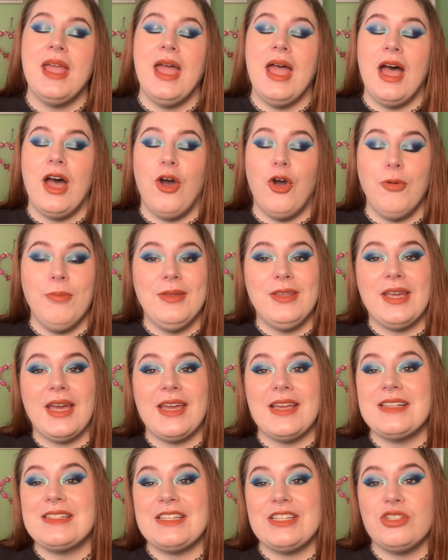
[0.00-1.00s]
Hope you
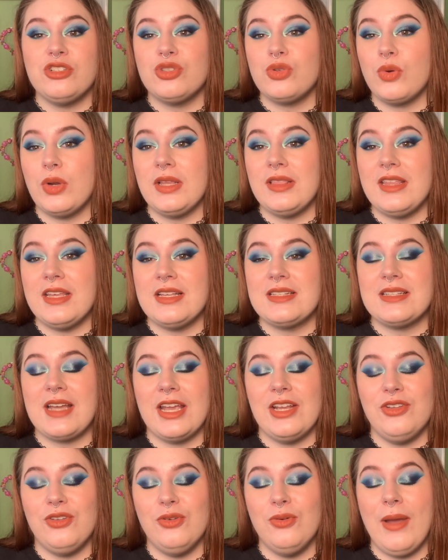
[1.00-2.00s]
guys enjoyed this. I
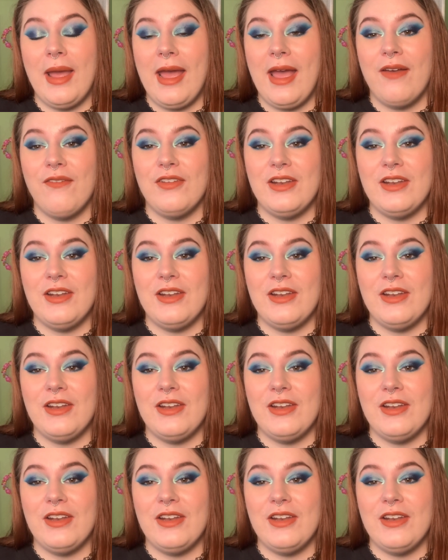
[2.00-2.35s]
do have